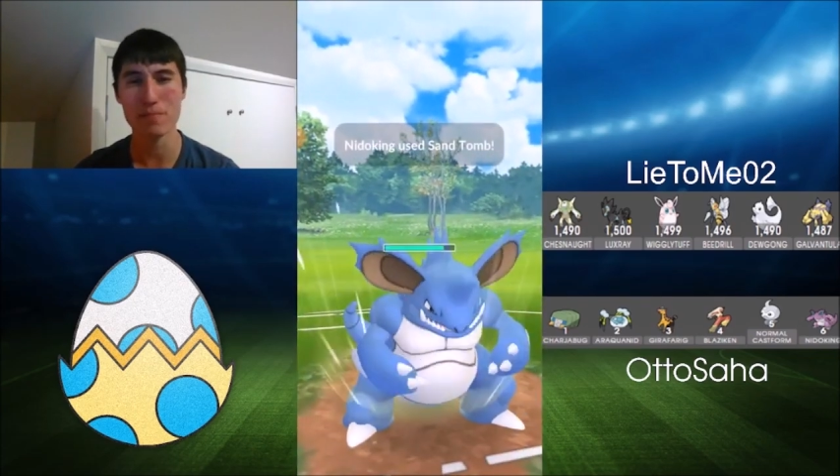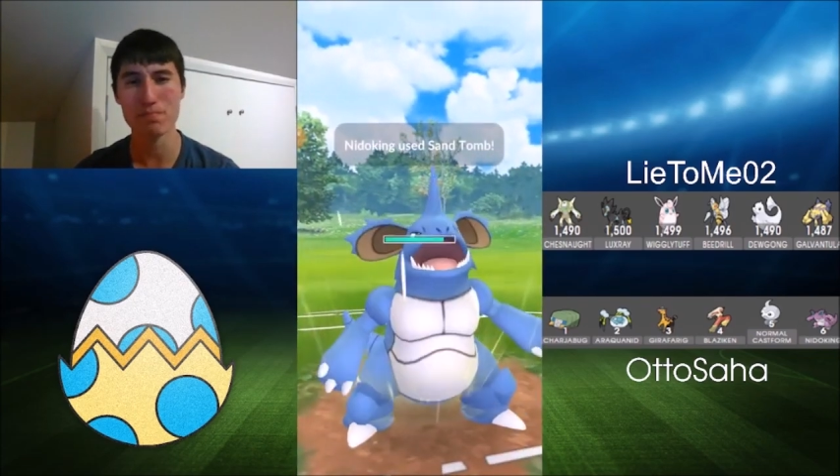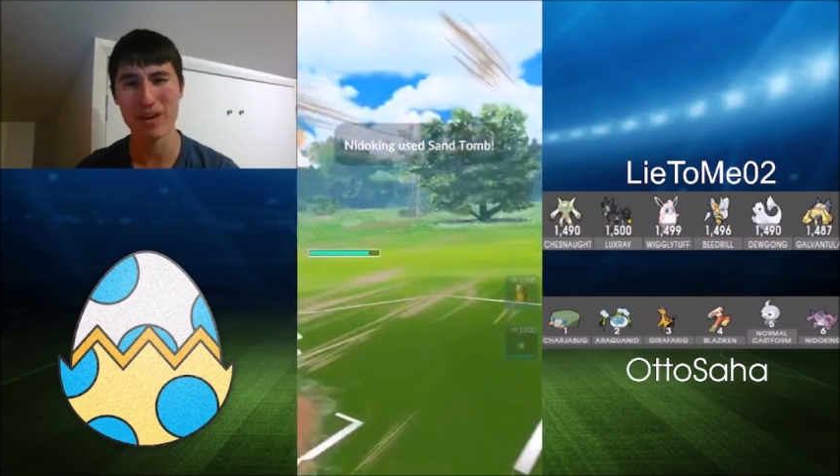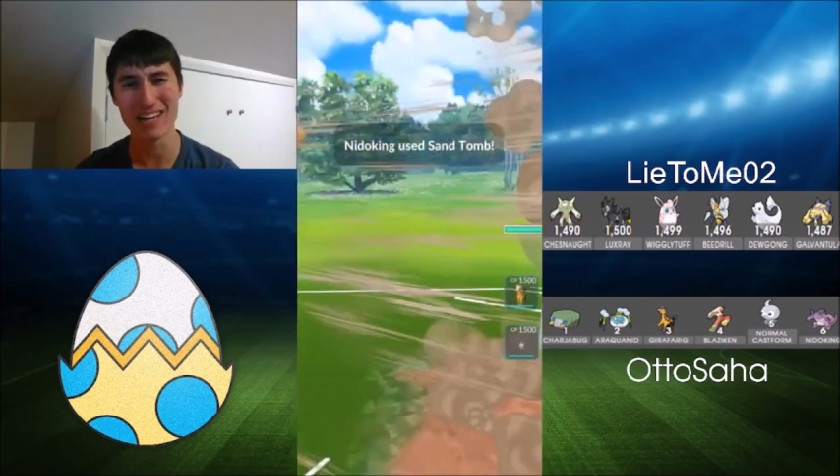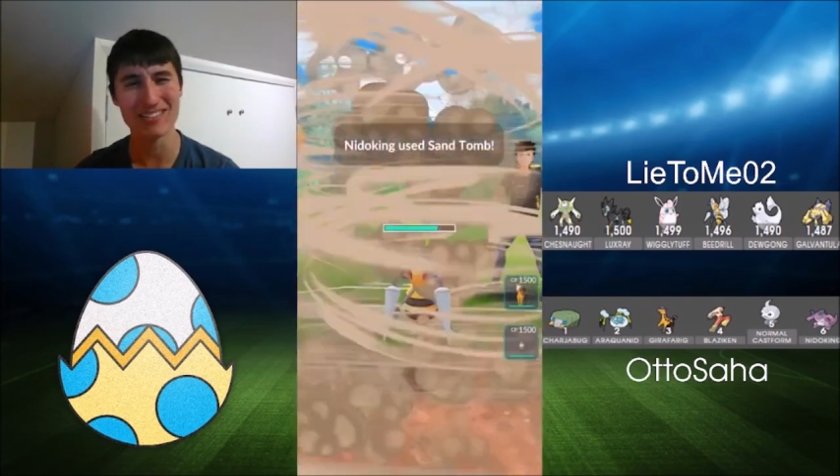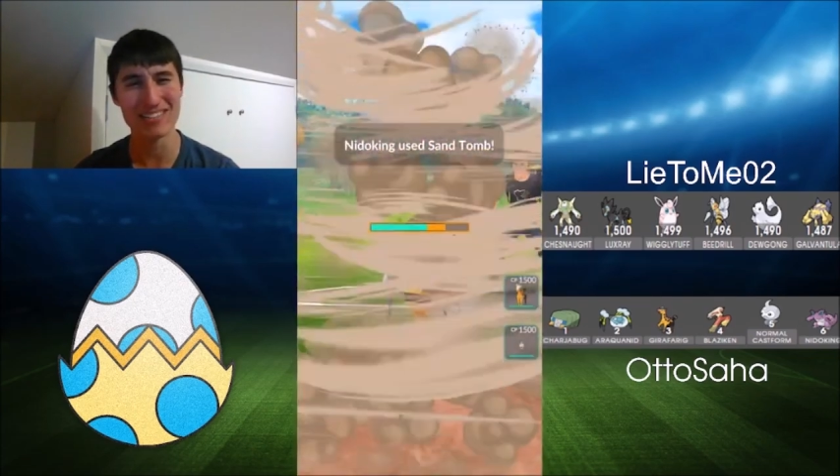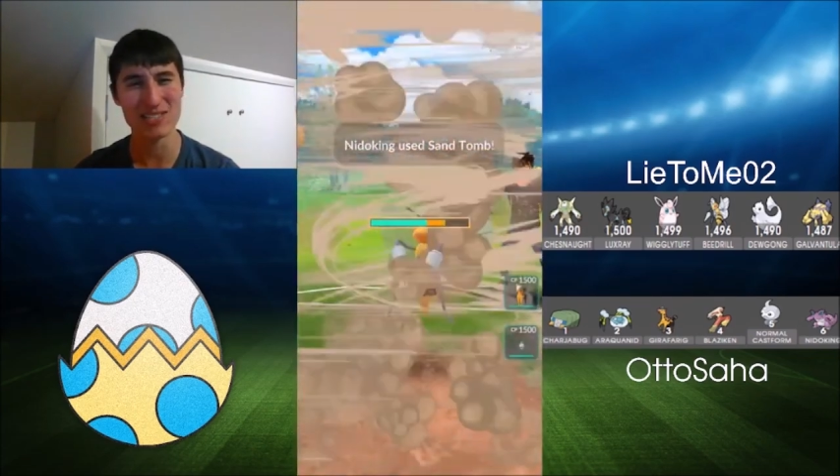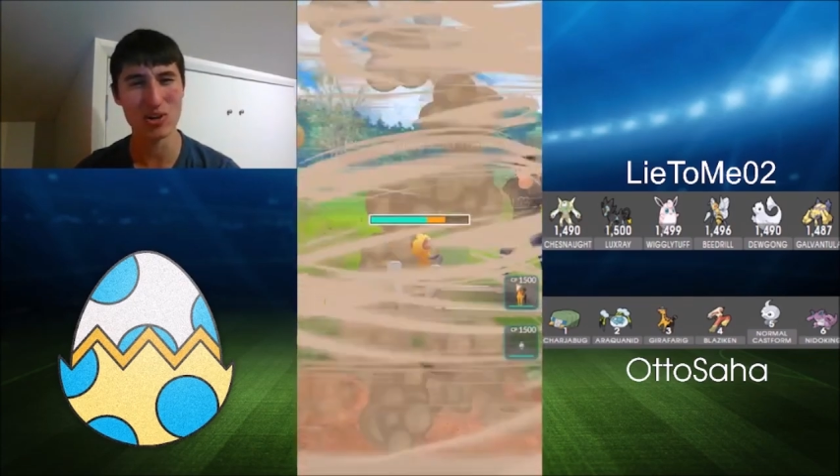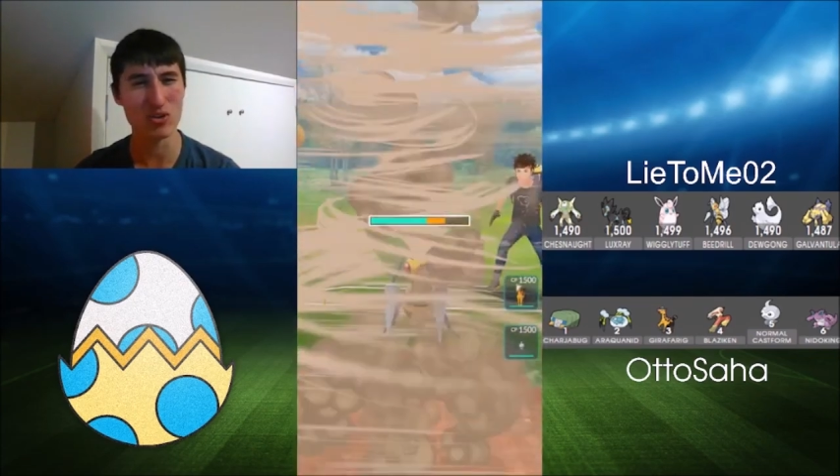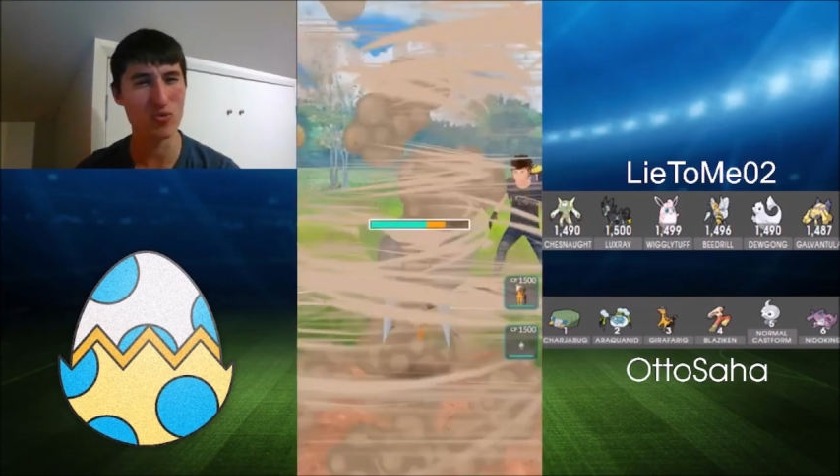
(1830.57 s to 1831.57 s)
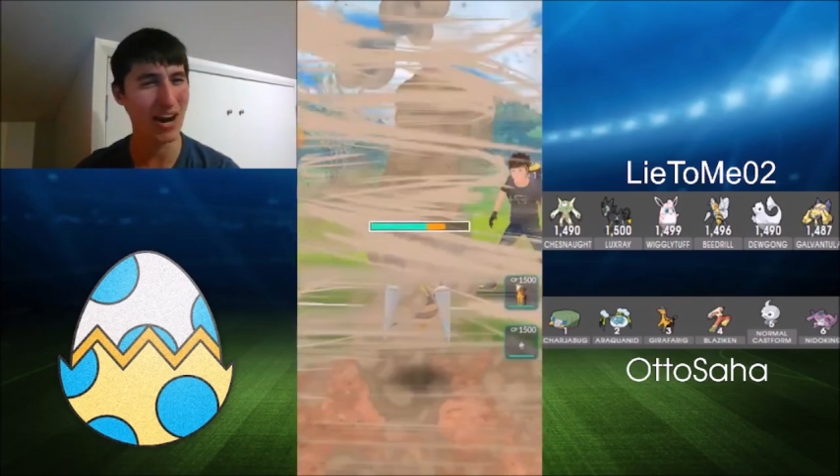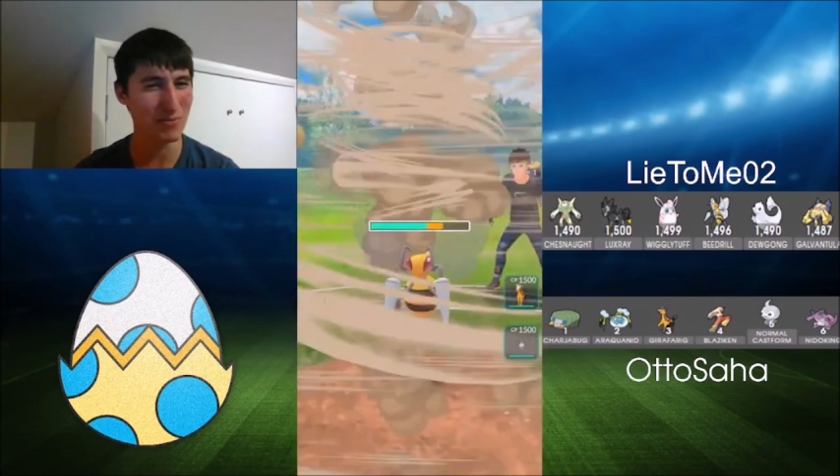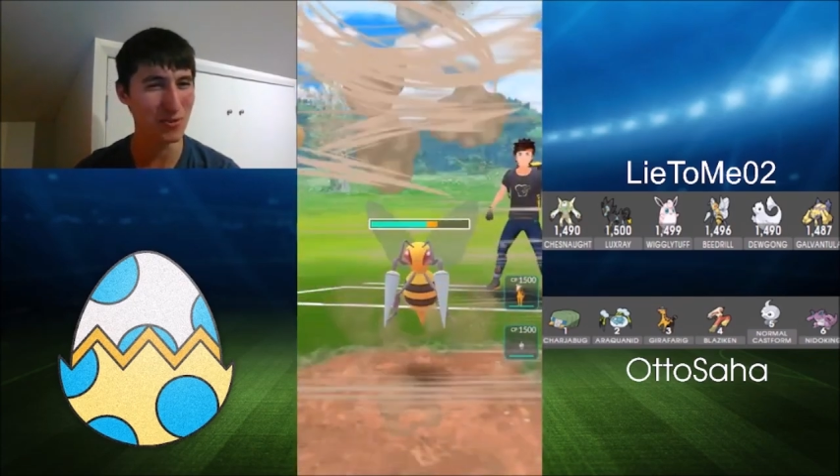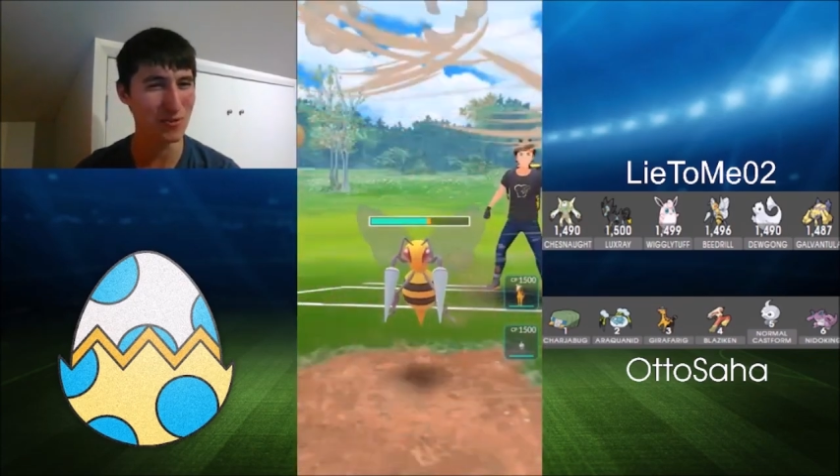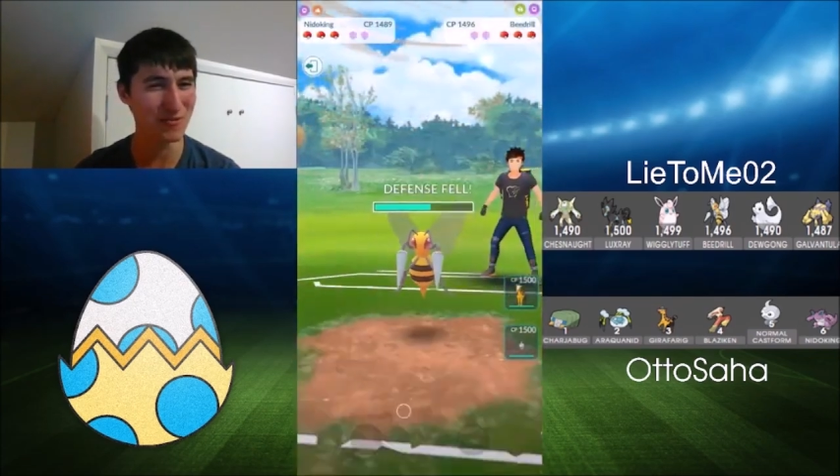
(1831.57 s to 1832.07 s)
but it's not a great
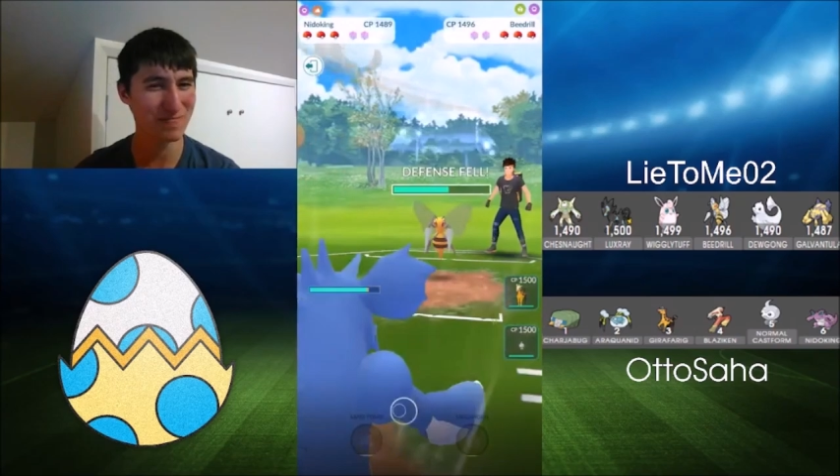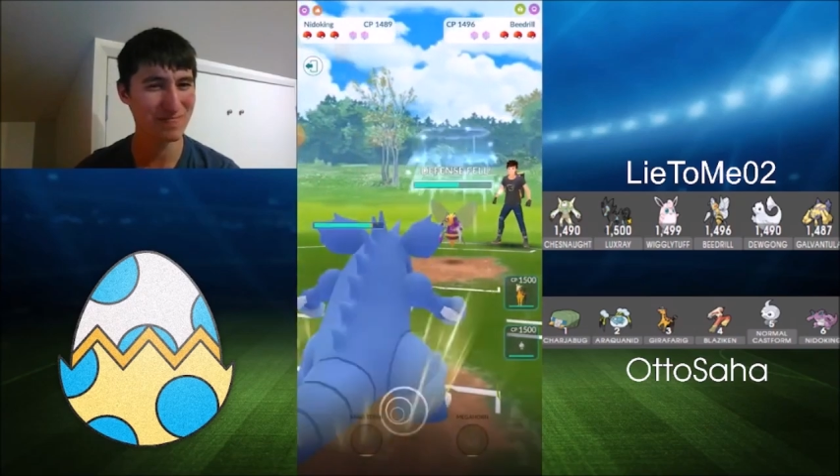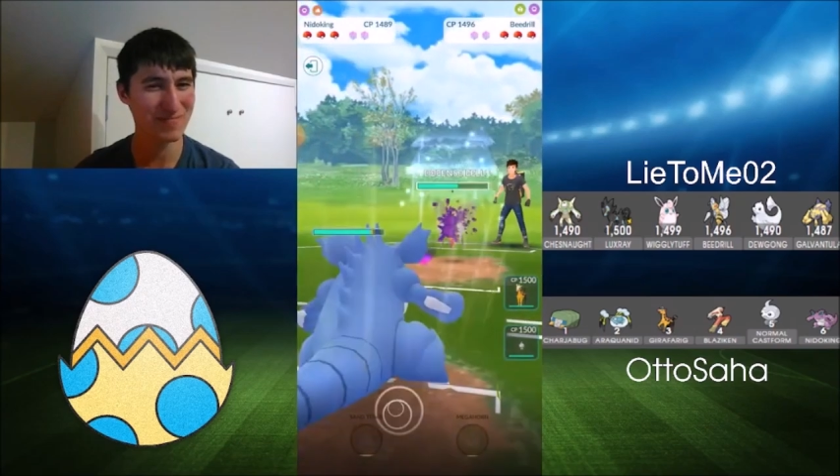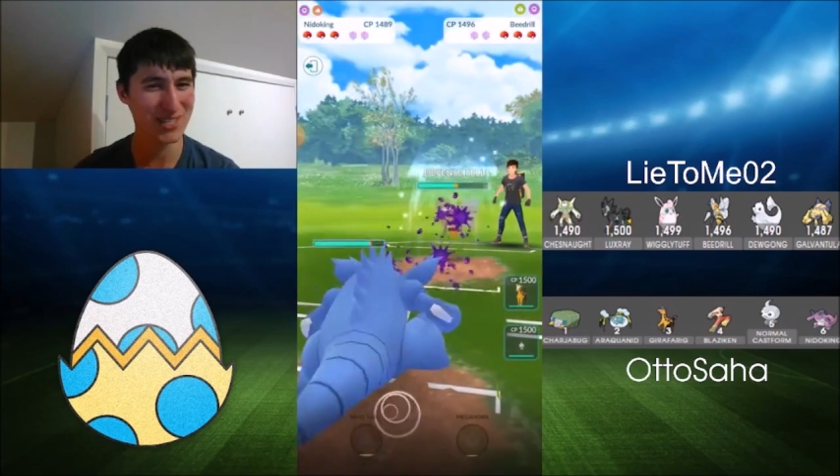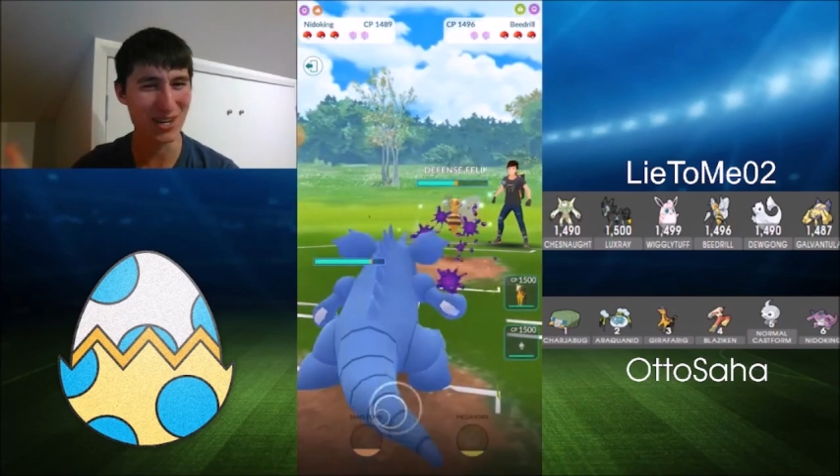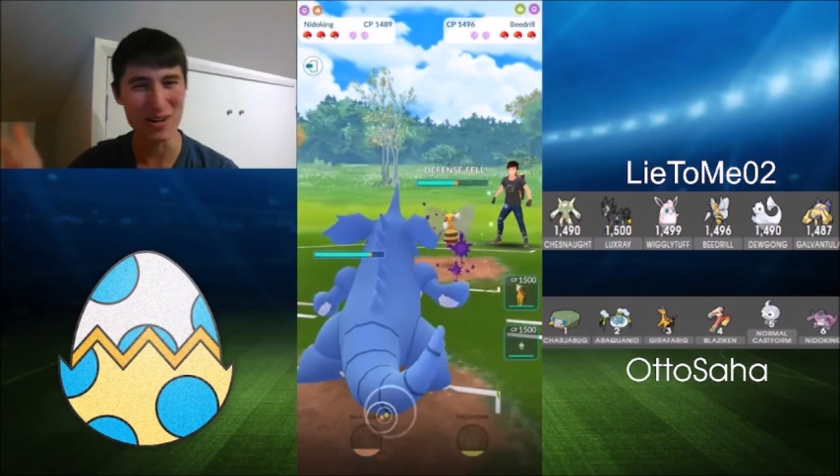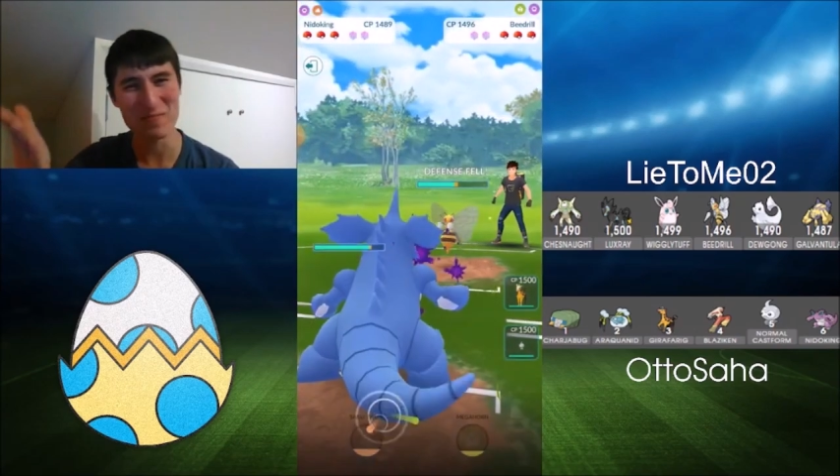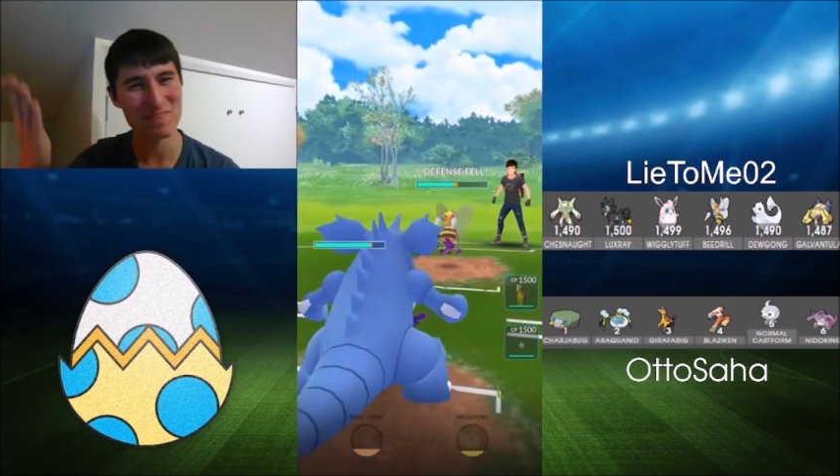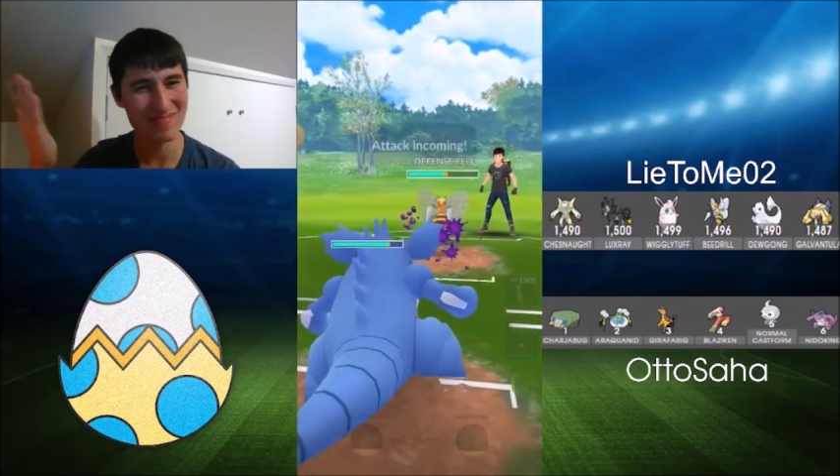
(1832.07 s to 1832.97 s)
move, so,